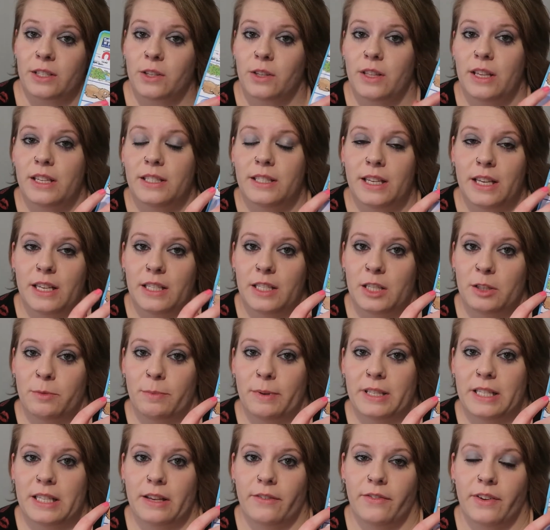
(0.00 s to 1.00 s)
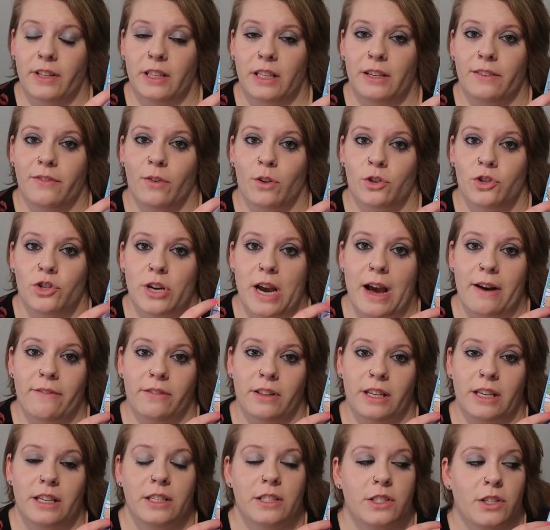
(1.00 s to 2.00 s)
So this is specifically for traveling,